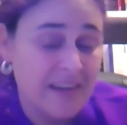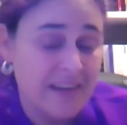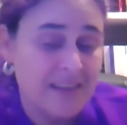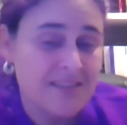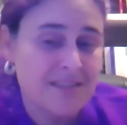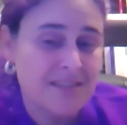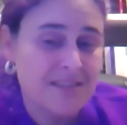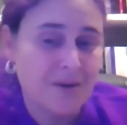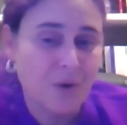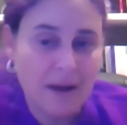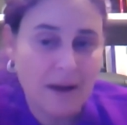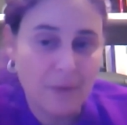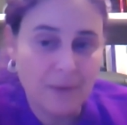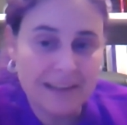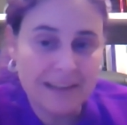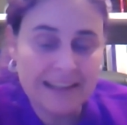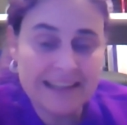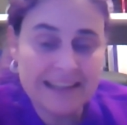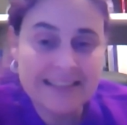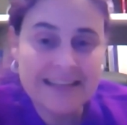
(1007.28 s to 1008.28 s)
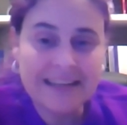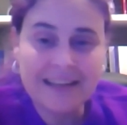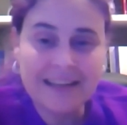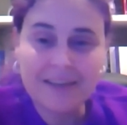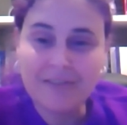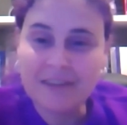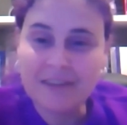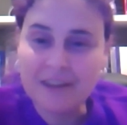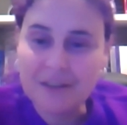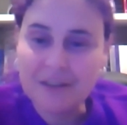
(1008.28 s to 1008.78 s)
So I really take
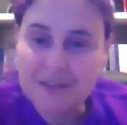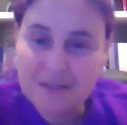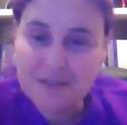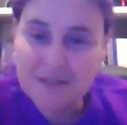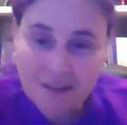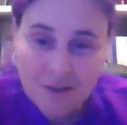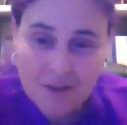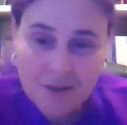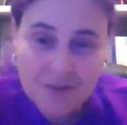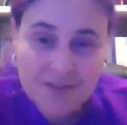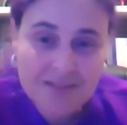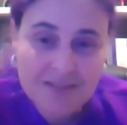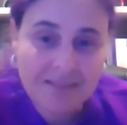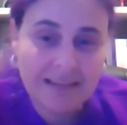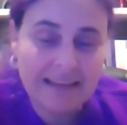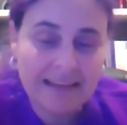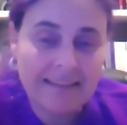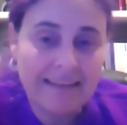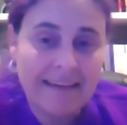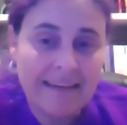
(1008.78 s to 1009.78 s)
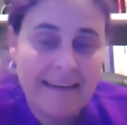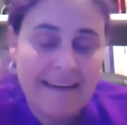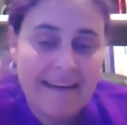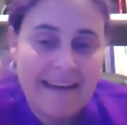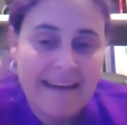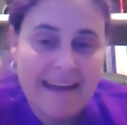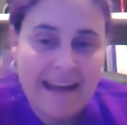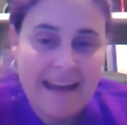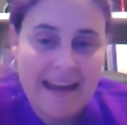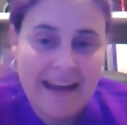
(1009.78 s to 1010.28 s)
it very seriously.
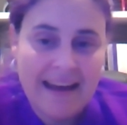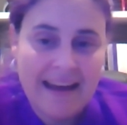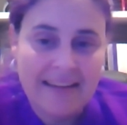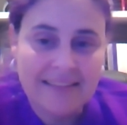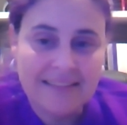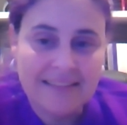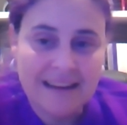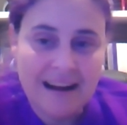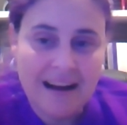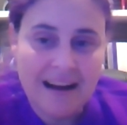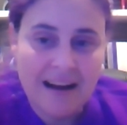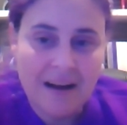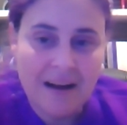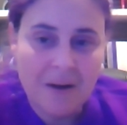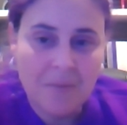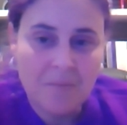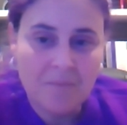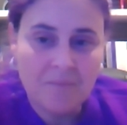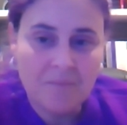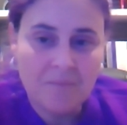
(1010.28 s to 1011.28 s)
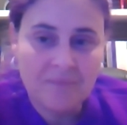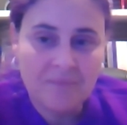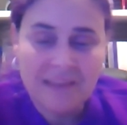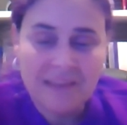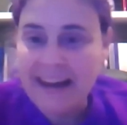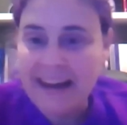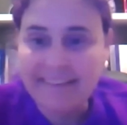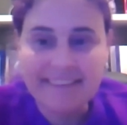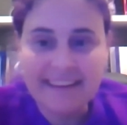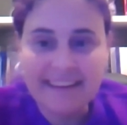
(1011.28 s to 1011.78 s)
And
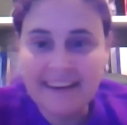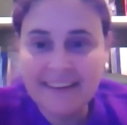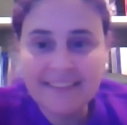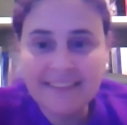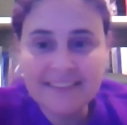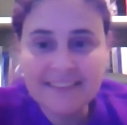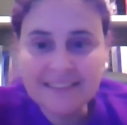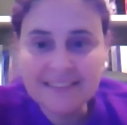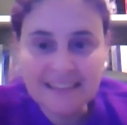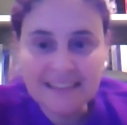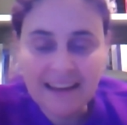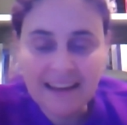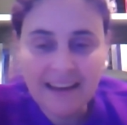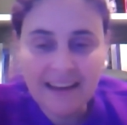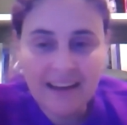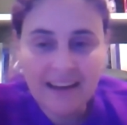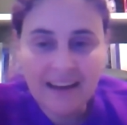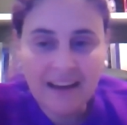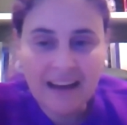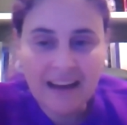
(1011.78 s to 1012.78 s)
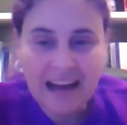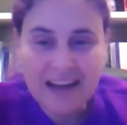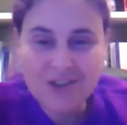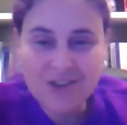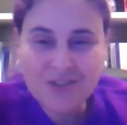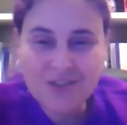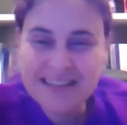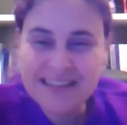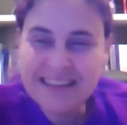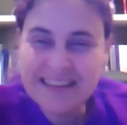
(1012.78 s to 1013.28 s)
at the end of the day, I
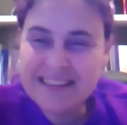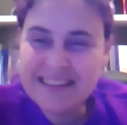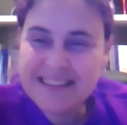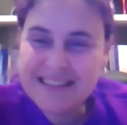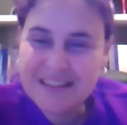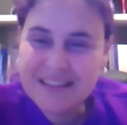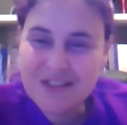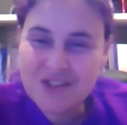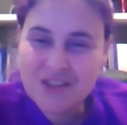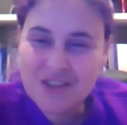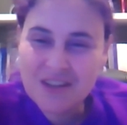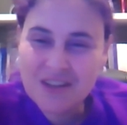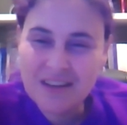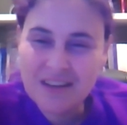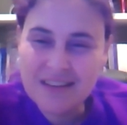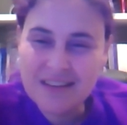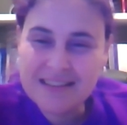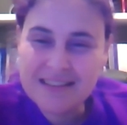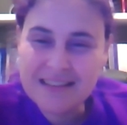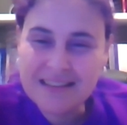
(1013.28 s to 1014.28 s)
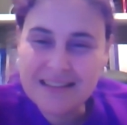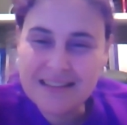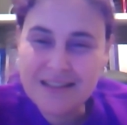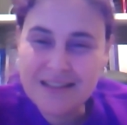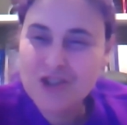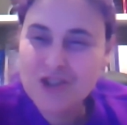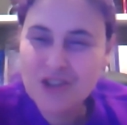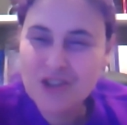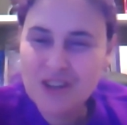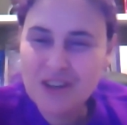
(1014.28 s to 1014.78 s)
just think it's such
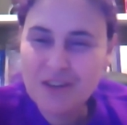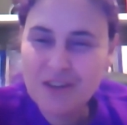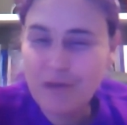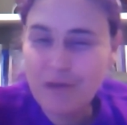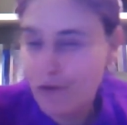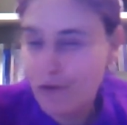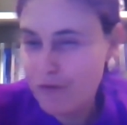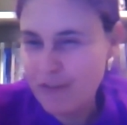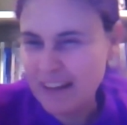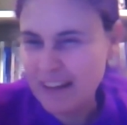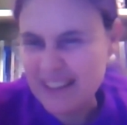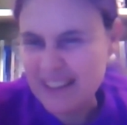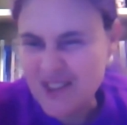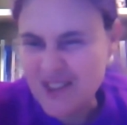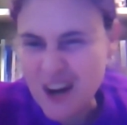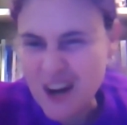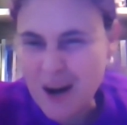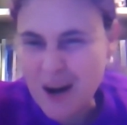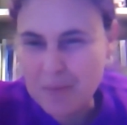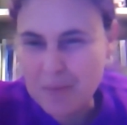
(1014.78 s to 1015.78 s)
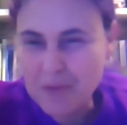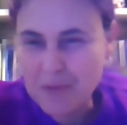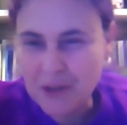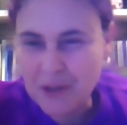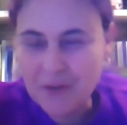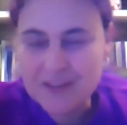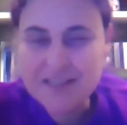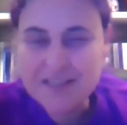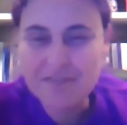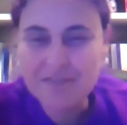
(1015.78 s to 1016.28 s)
a fulfilling job. You
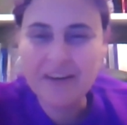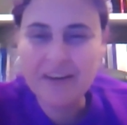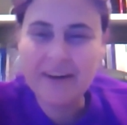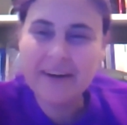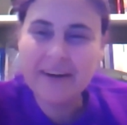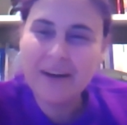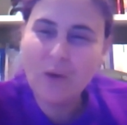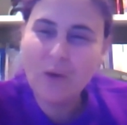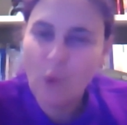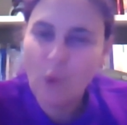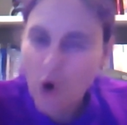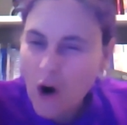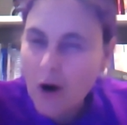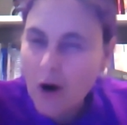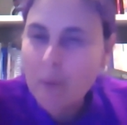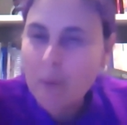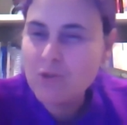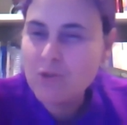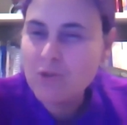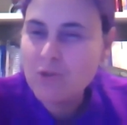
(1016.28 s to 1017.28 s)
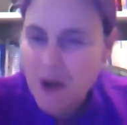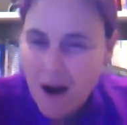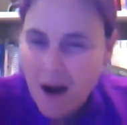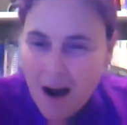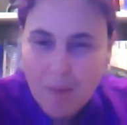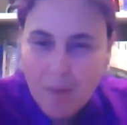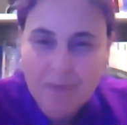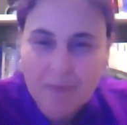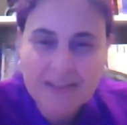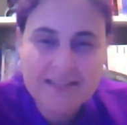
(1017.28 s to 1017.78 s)
know, it's a very warm
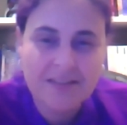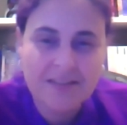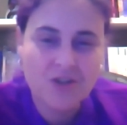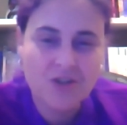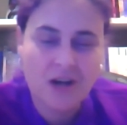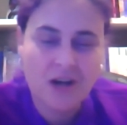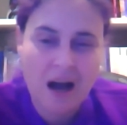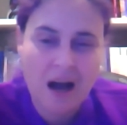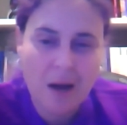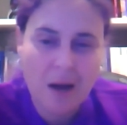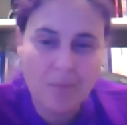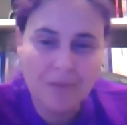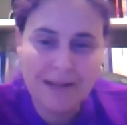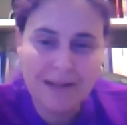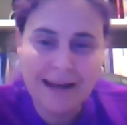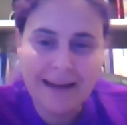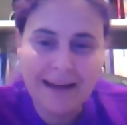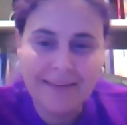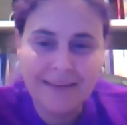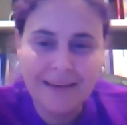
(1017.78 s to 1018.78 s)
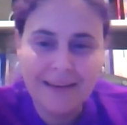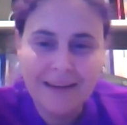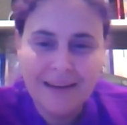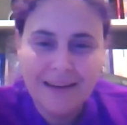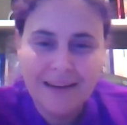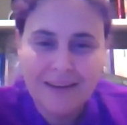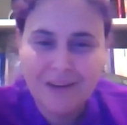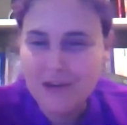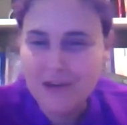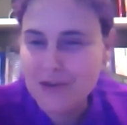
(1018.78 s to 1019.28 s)
job. It's a job that
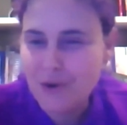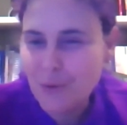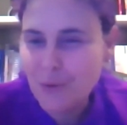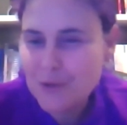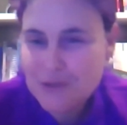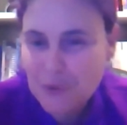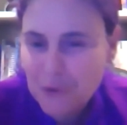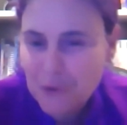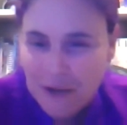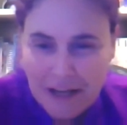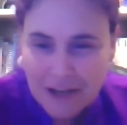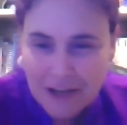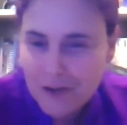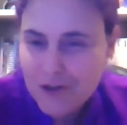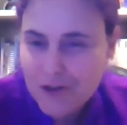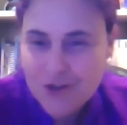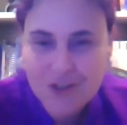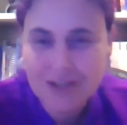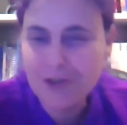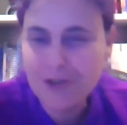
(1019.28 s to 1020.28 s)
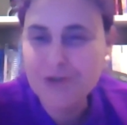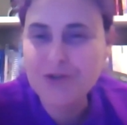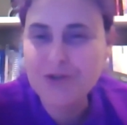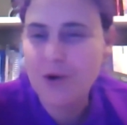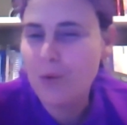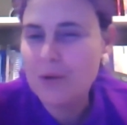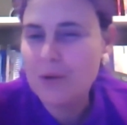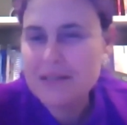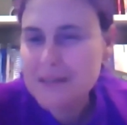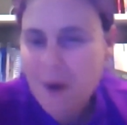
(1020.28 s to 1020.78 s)
there's always good energy. There's
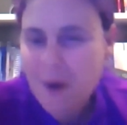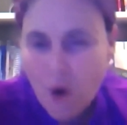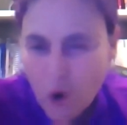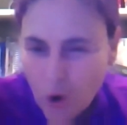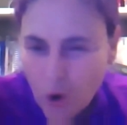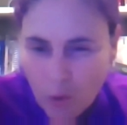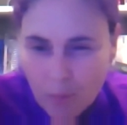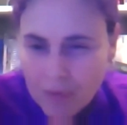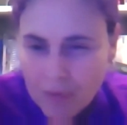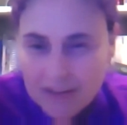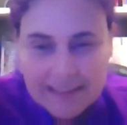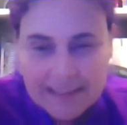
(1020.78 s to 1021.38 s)
always hope.